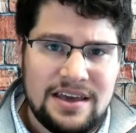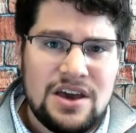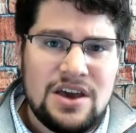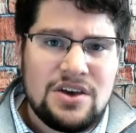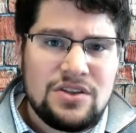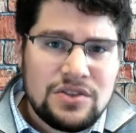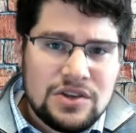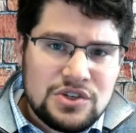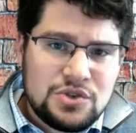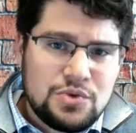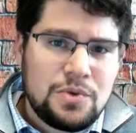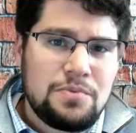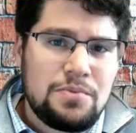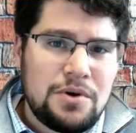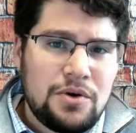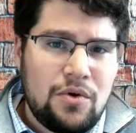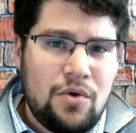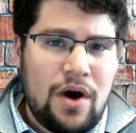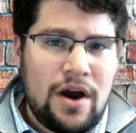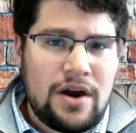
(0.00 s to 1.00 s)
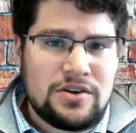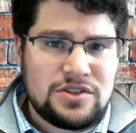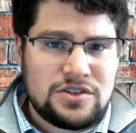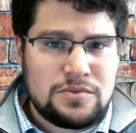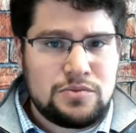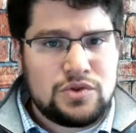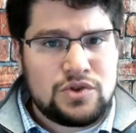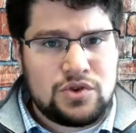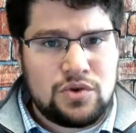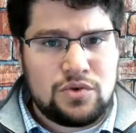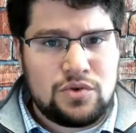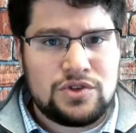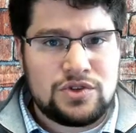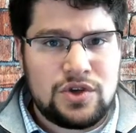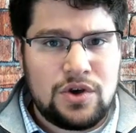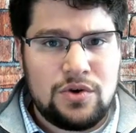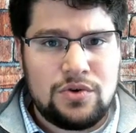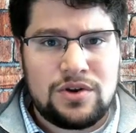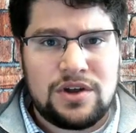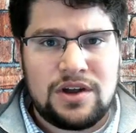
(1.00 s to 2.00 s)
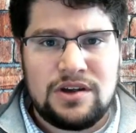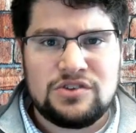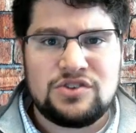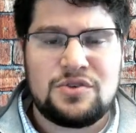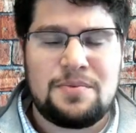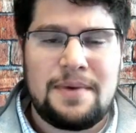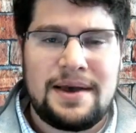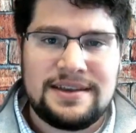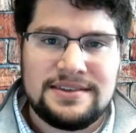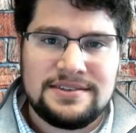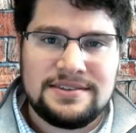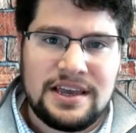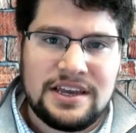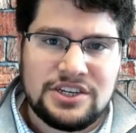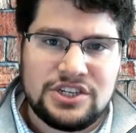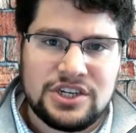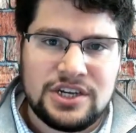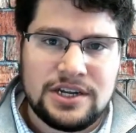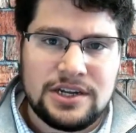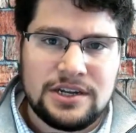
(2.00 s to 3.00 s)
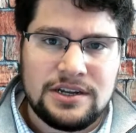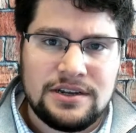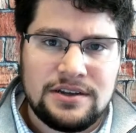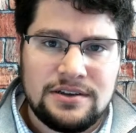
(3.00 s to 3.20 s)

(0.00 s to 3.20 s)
This would require some source code customization.